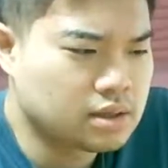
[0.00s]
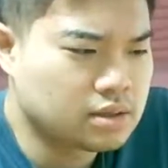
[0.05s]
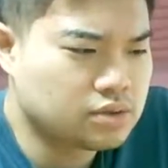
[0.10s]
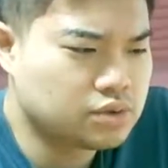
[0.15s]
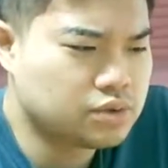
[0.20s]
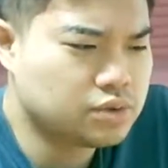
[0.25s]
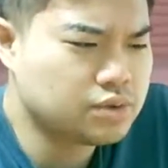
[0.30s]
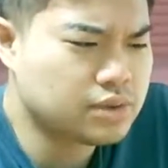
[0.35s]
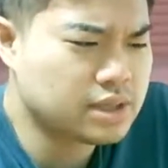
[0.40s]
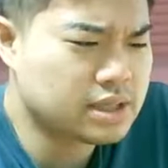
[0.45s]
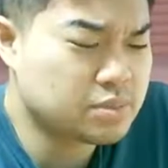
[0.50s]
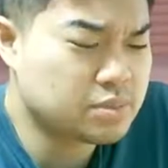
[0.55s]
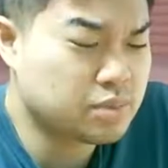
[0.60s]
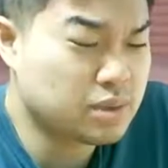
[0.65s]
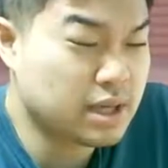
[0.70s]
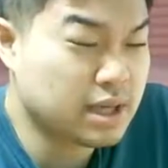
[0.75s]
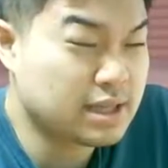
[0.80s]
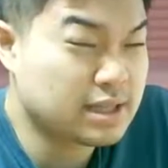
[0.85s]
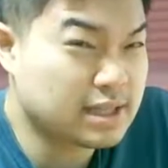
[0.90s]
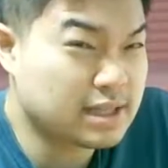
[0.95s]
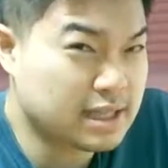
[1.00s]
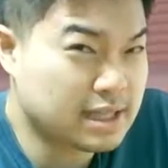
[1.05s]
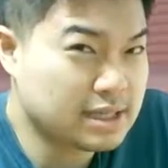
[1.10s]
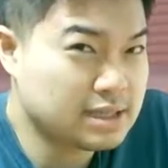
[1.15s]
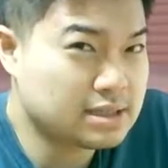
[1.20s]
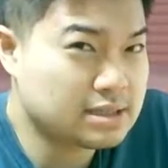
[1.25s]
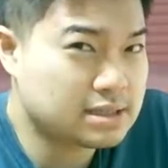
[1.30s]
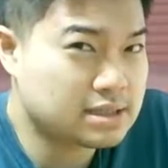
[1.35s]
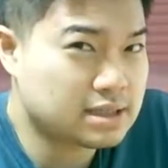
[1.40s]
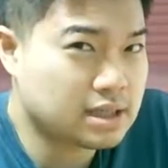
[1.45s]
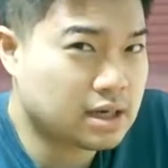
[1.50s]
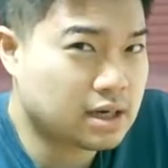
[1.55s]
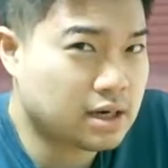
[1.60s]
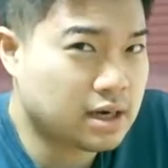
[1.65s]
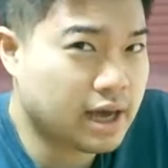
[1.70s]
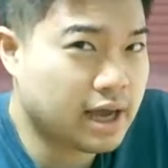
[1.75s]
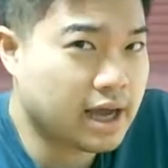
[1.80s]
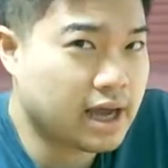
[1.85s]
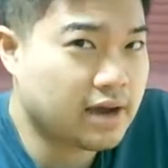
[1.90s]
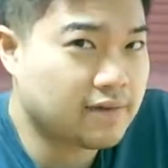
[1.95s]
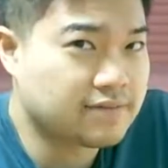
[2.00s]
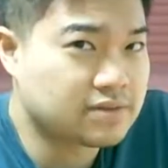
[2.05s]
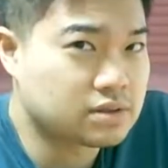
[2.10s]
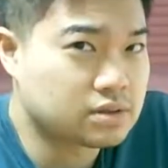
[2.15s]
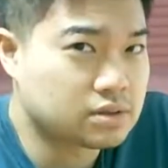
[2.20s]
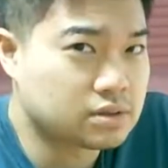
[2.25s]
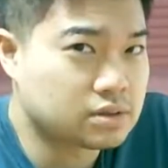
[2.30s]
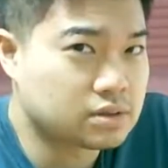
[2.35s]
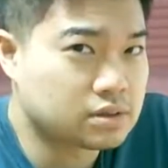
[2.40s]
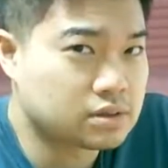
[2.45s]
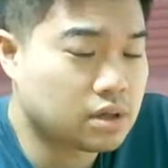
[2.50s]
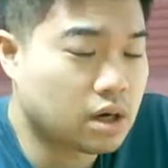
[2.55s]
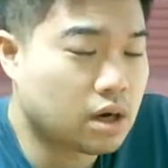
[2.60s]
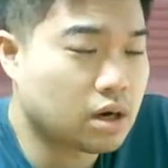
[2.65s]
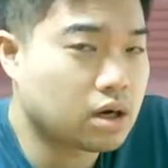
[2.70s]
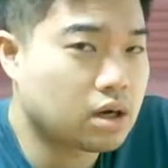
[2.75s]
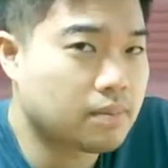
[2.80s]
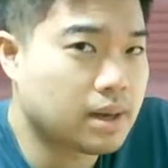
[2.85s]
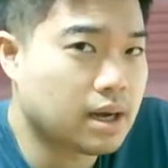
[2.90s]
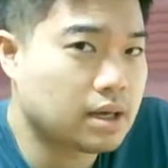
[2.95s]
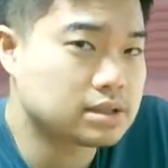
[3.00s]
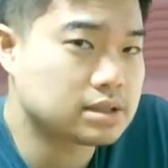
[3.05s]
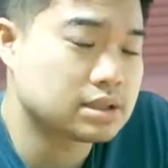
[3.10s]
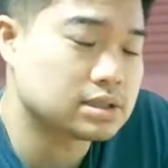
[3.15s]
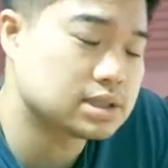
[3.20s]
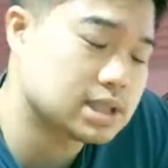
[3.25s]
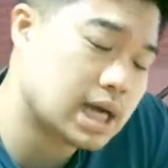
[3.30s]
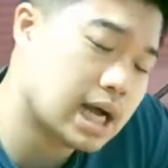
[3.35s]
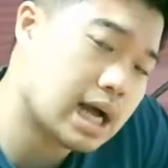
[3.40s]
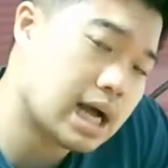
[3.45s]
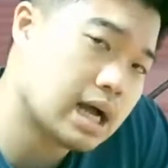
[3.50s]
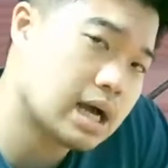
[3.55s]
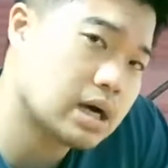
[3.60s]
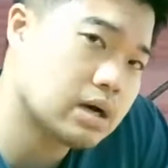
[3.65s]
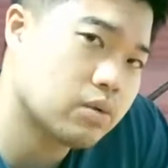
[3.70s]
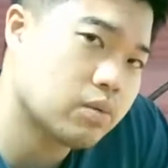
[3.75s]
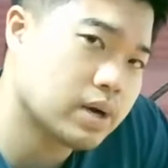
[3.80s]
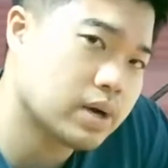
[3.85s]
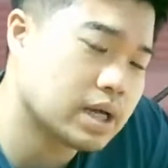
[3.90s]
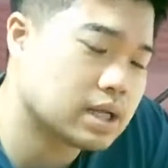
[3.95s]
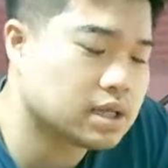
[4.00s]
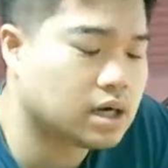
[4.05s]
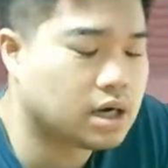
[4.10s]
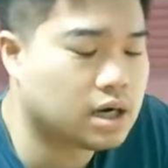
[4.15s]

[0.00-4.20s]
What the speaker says: to explain this, I have to talk about the time when